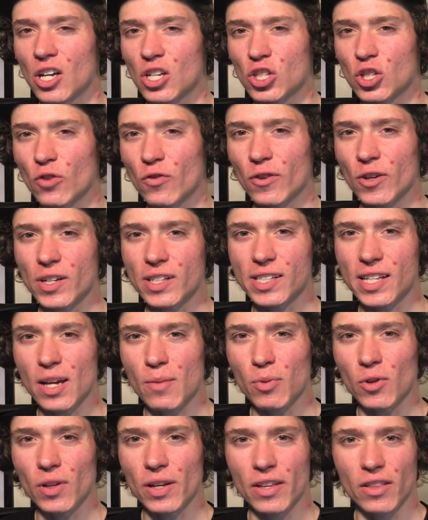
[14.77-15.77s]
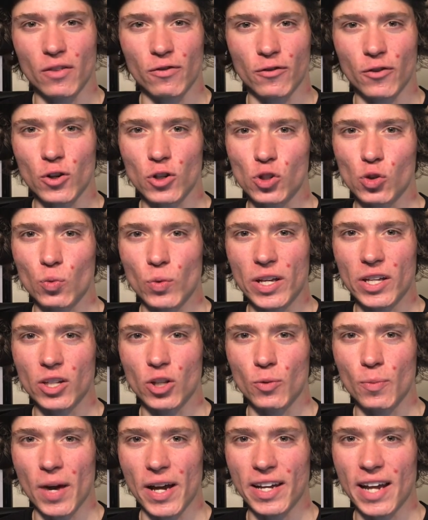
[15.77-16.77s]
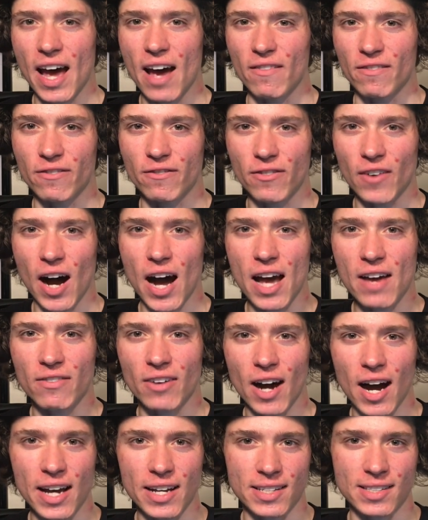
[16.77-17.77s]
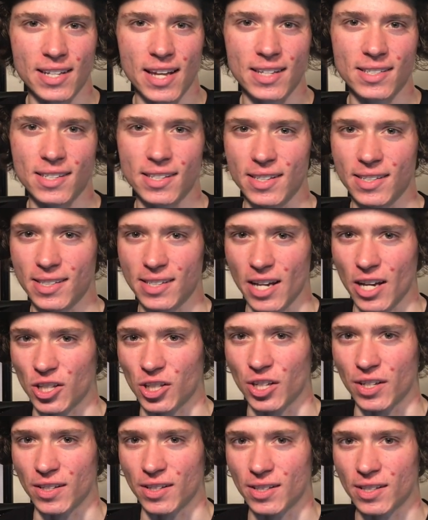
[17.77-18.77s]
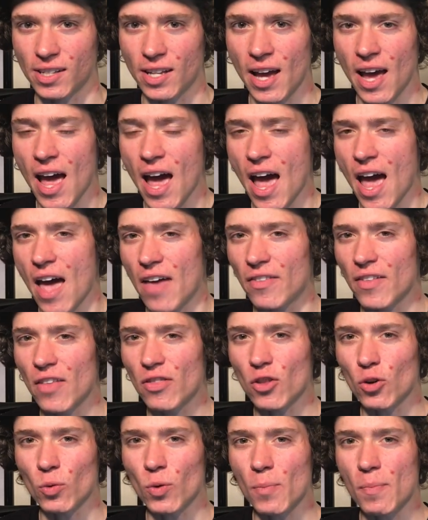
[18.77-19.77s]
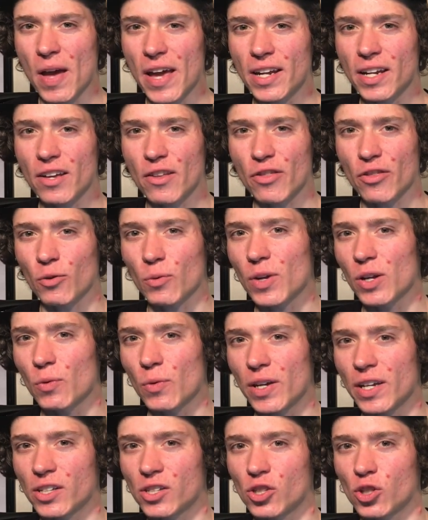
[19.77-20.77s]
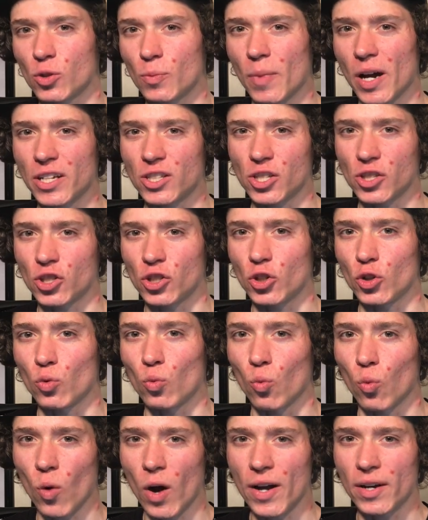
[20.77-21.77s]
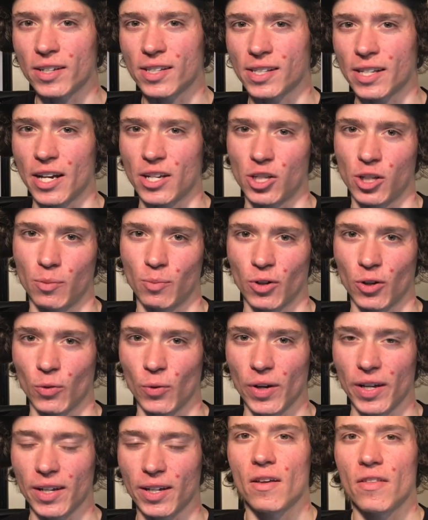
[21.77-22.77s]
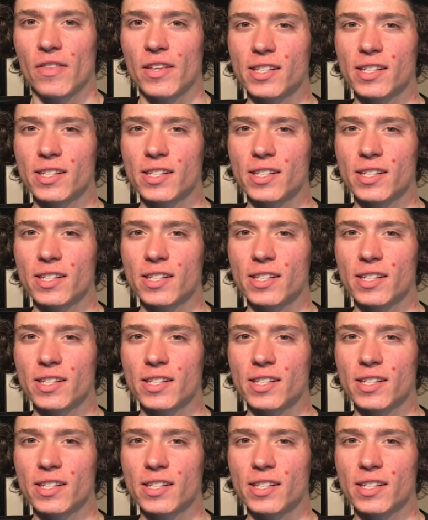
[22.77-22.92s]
So for example, in the first week, you might have 5 high intensity sessions, and then the remaining 3 weeks, you might just do 1 session per week.